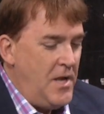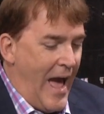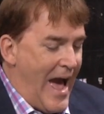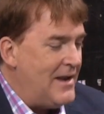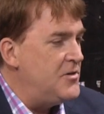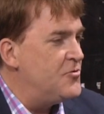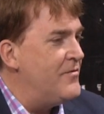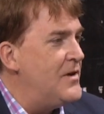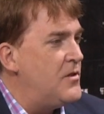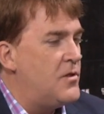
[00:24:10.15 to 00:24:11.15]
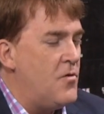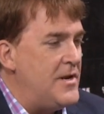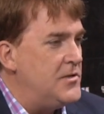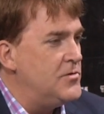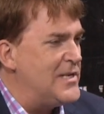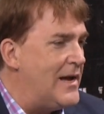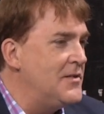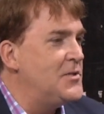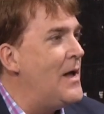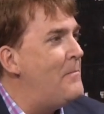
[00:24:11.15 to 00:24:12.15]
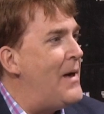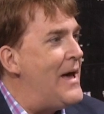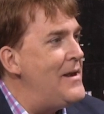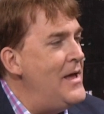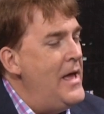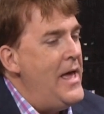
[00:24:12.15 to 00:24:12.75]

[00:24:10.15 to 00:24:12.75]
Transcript: hadn't driven it 32 seconds. Not bad.